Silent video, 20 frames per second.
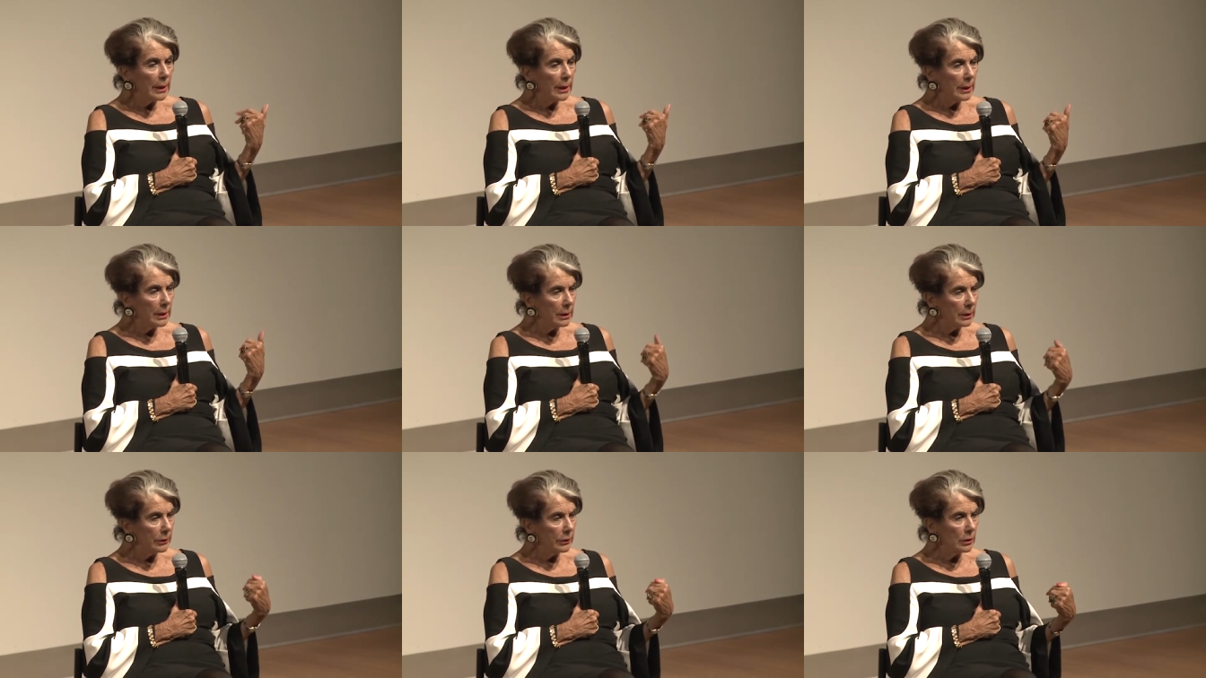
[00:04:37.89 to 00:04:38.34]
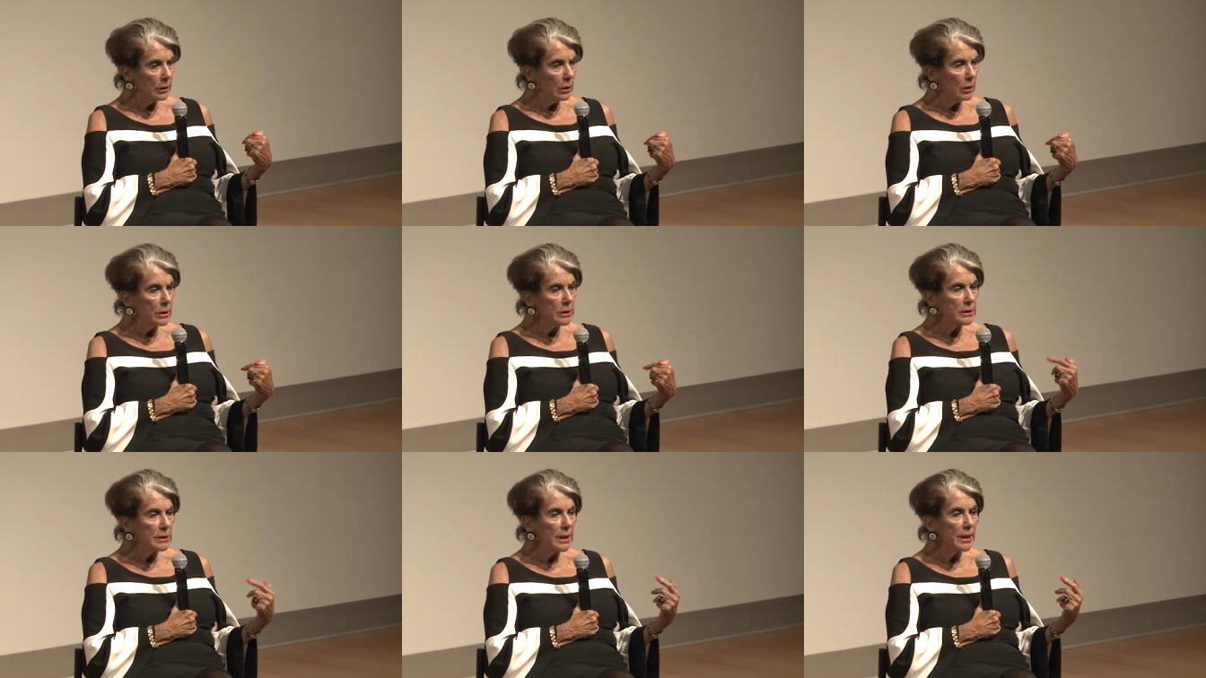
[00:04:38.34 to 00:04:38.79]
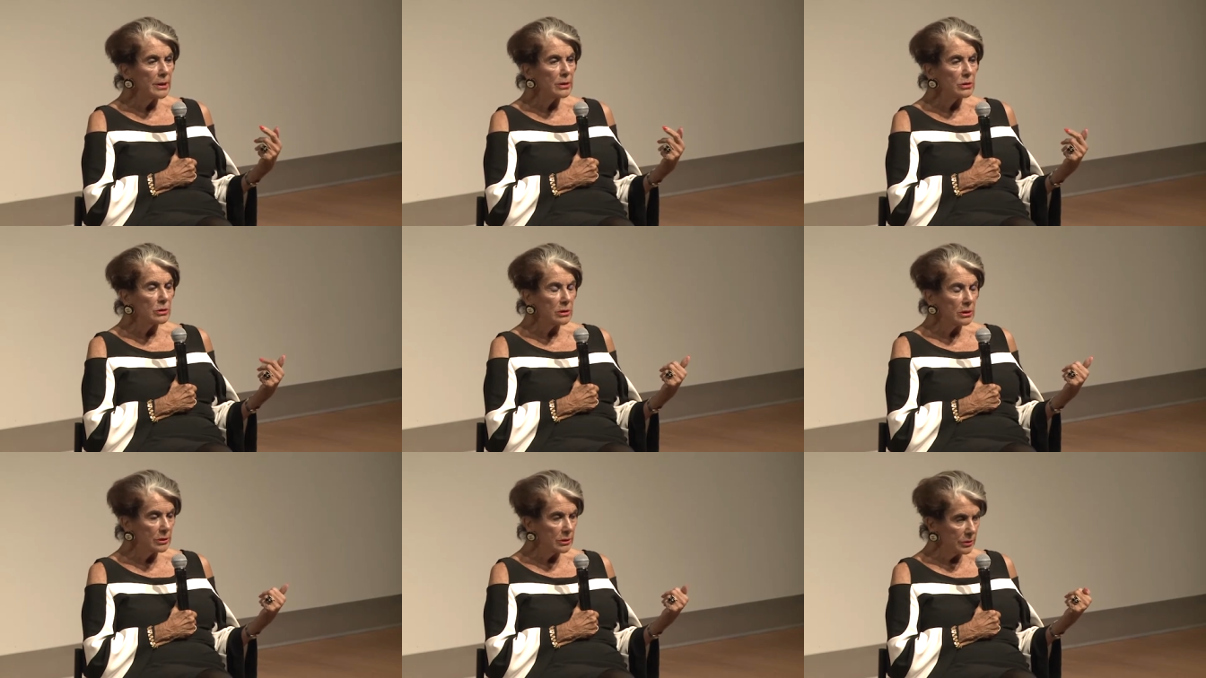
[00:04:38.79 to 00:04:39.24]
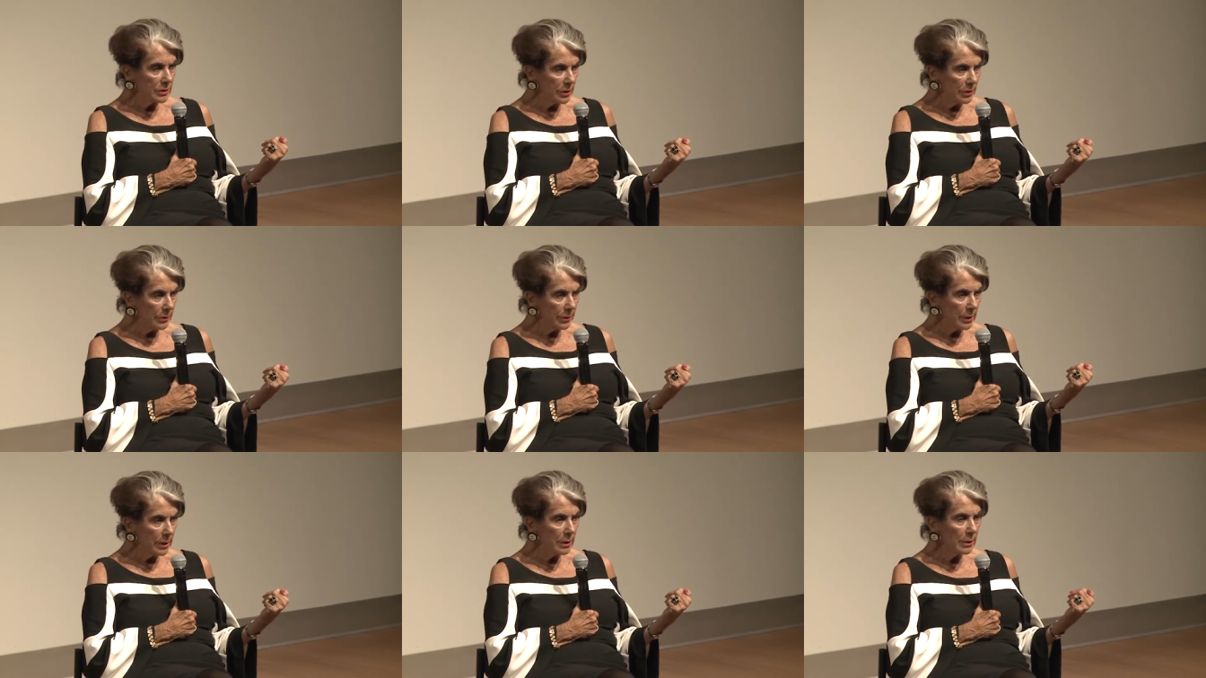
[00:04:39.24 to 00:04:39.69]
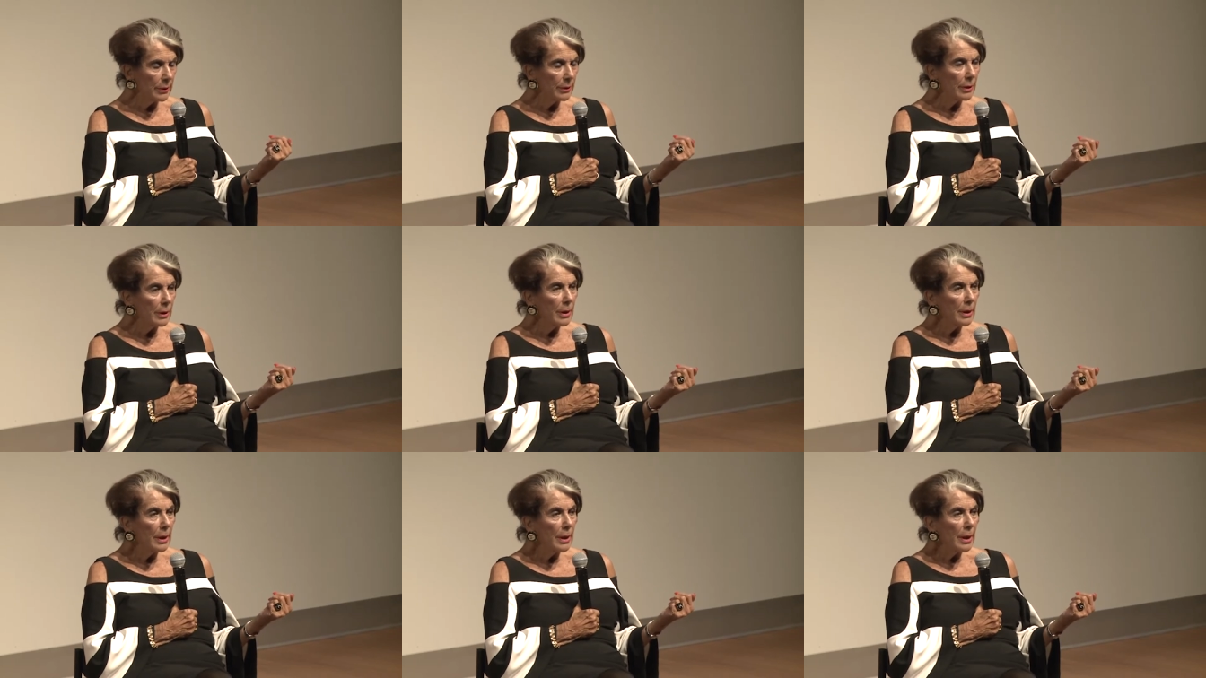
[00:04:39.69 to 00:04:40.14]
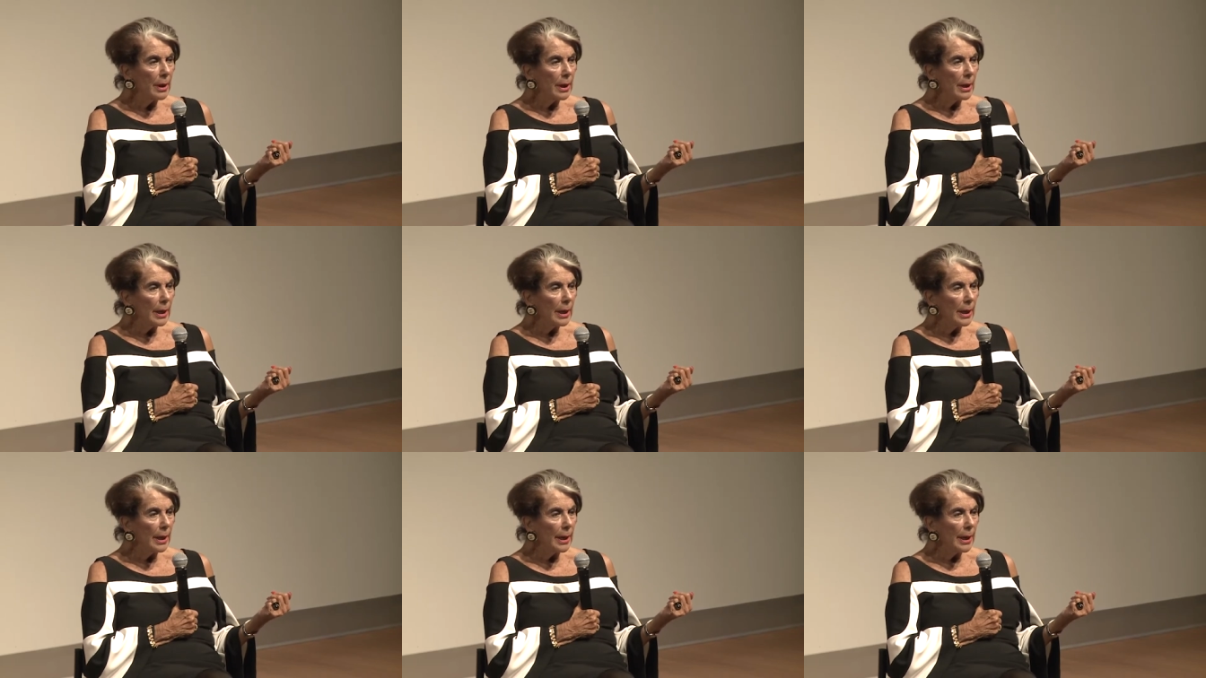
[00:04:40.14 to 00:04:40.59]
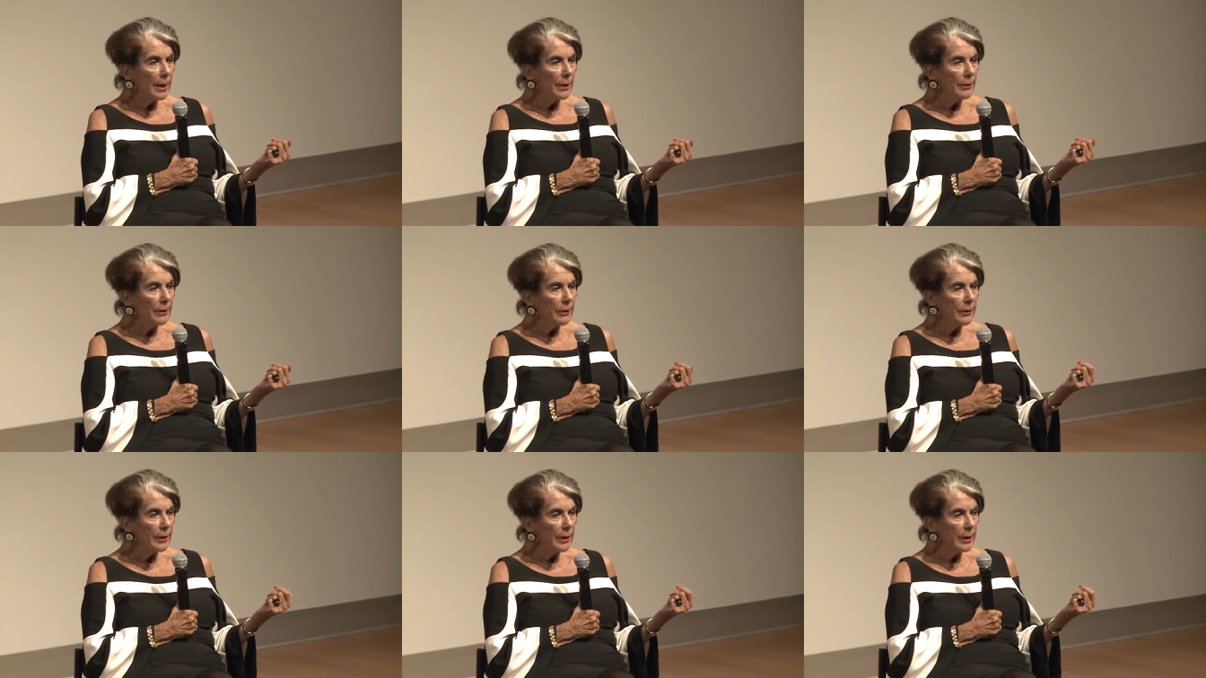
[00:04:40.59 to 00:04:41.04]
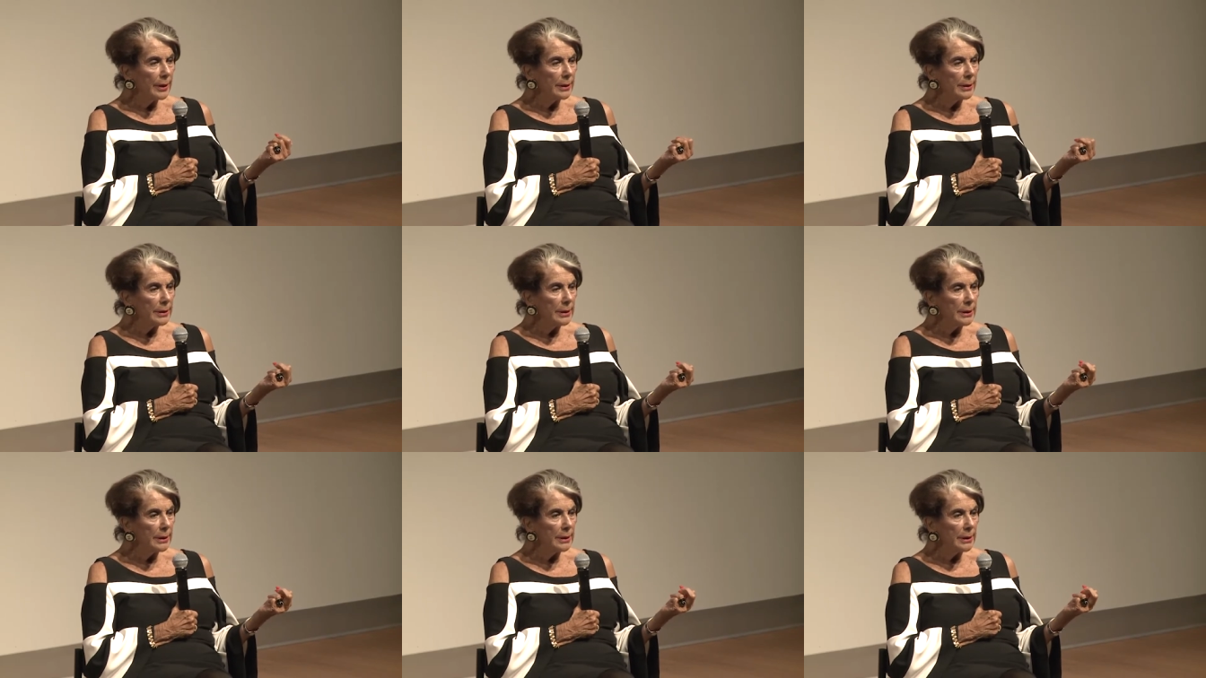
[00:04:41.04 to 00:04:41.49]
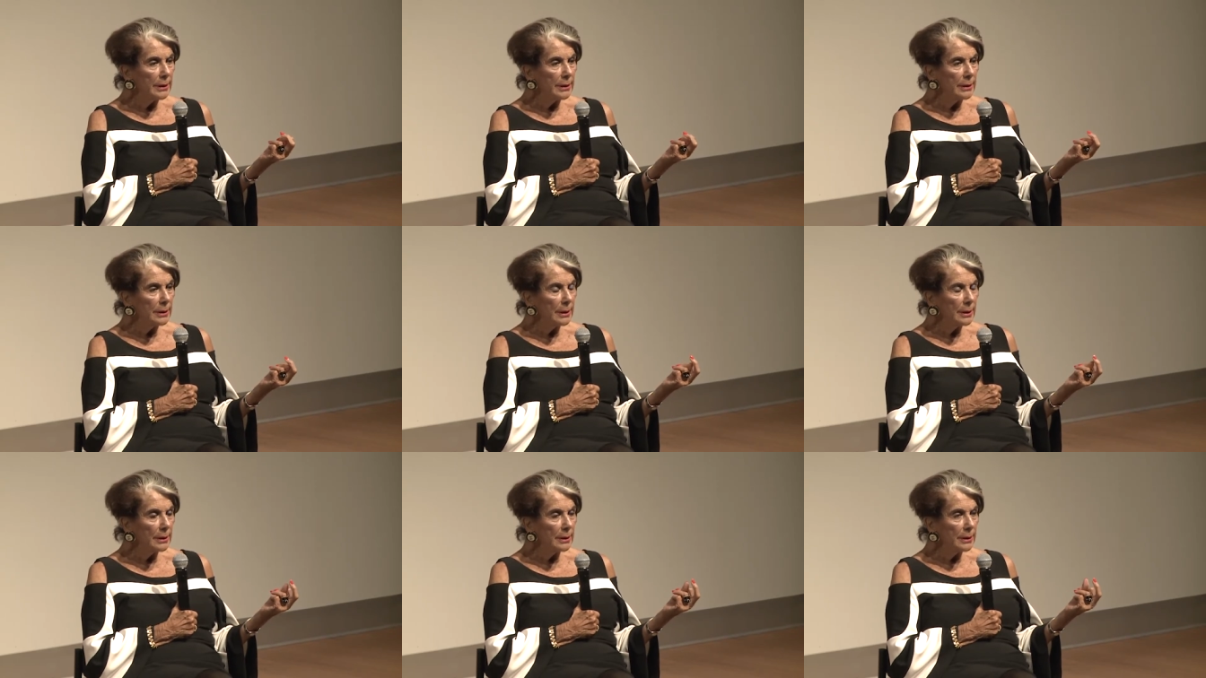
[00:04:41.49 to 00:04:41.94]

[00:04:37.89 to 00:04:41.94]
in the Los Angeles area. And then he,